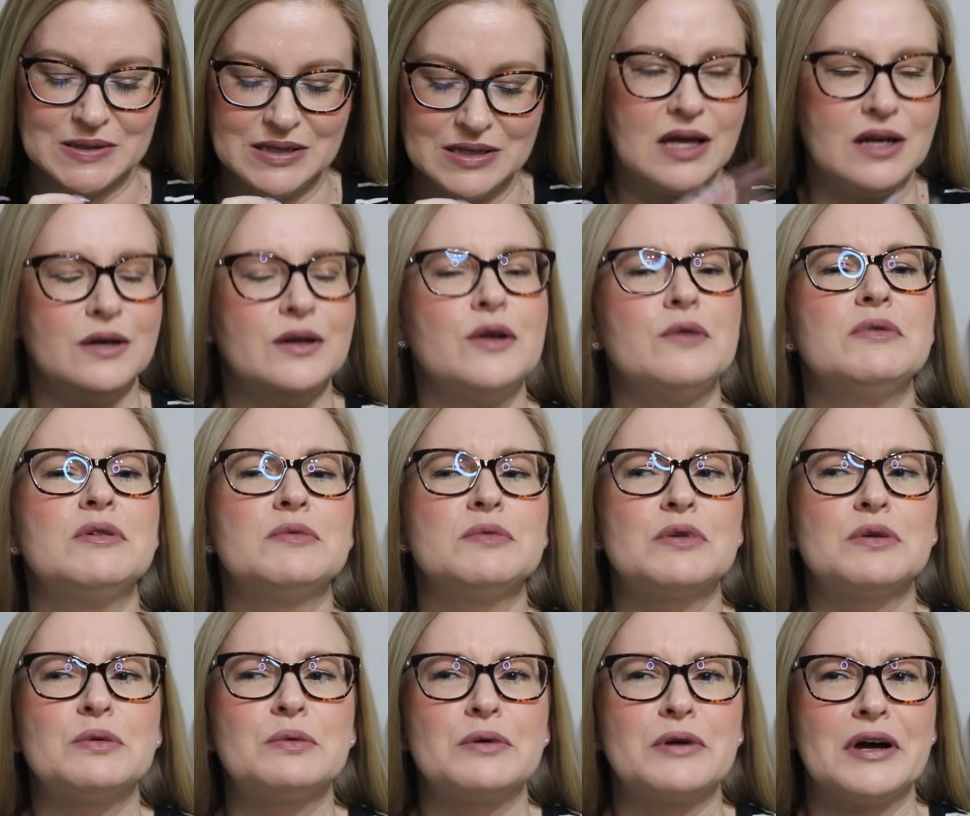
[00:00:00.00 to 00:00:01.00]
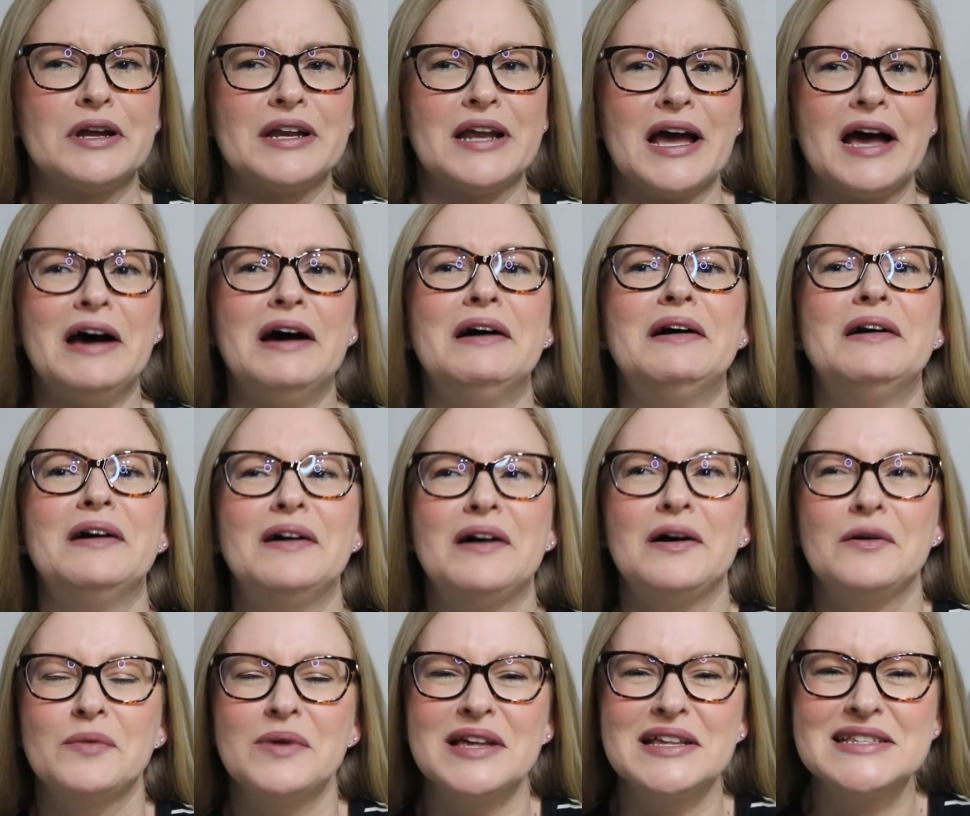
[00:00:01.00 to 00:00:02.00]
I don't know what roll we're on now.
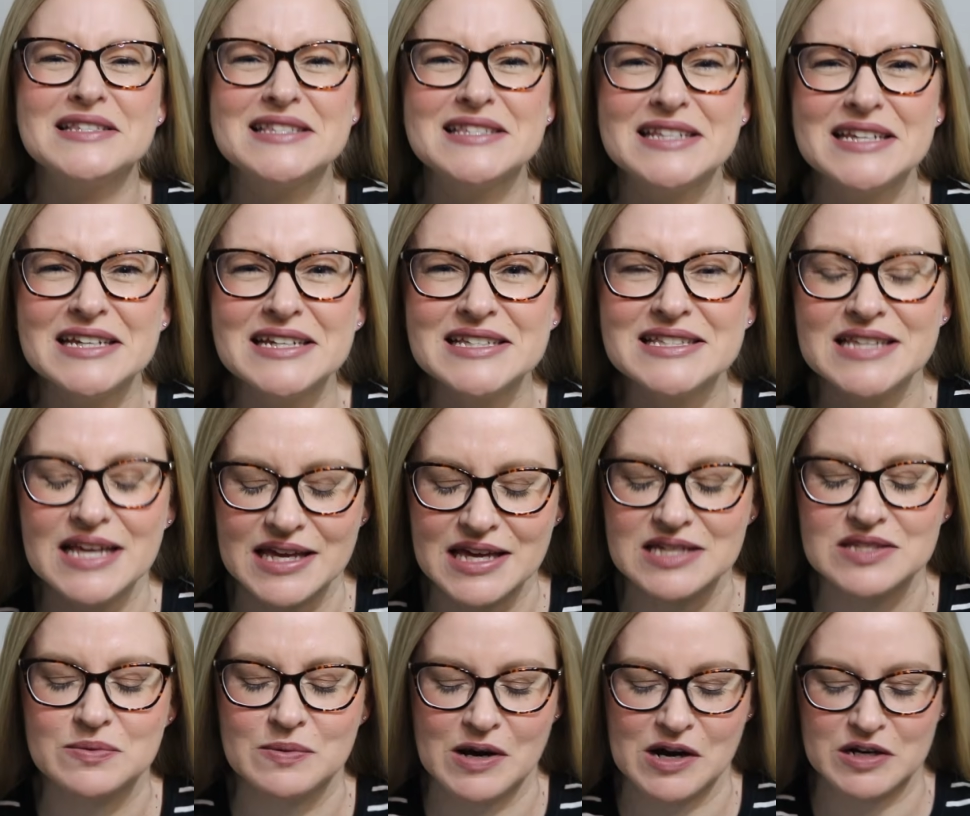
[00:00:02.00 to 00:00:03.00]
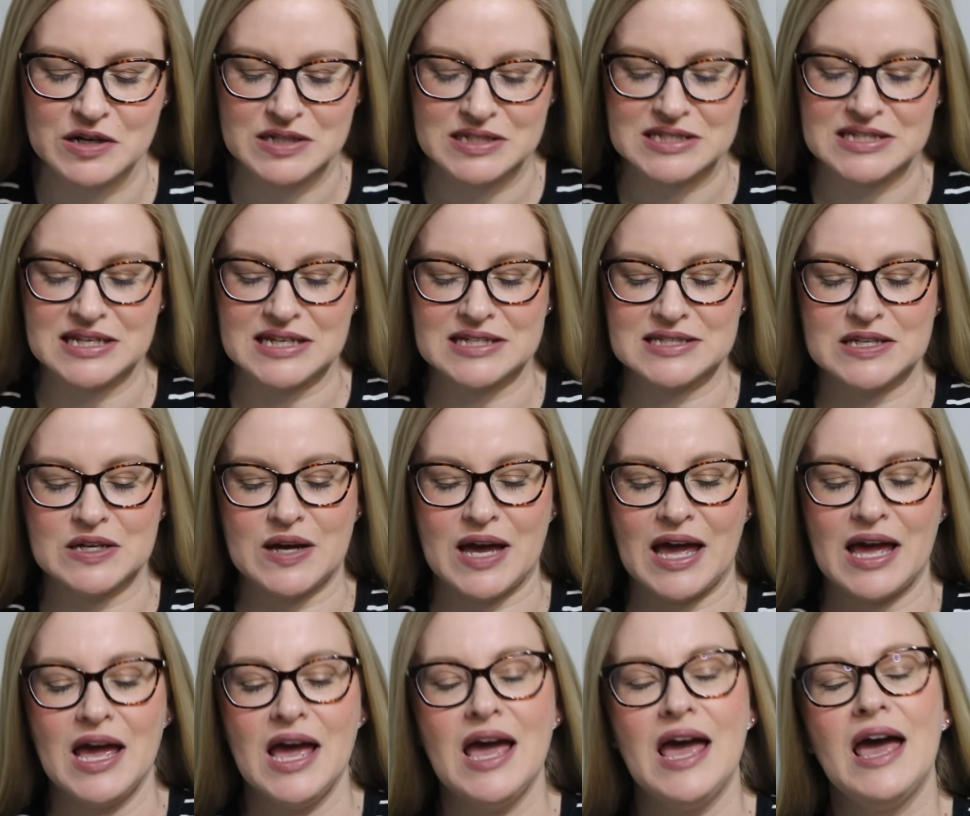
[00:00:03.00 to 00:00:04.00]
Are we on 6? I guess we are on 6.
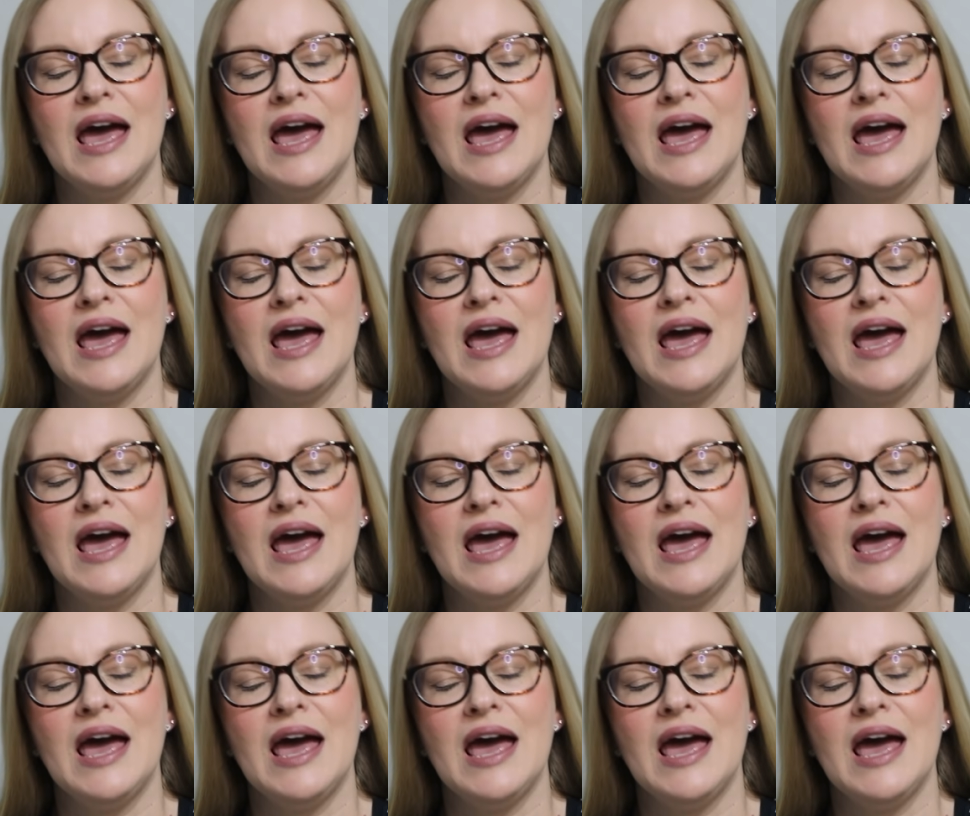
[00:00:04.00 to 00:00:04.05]
Okay.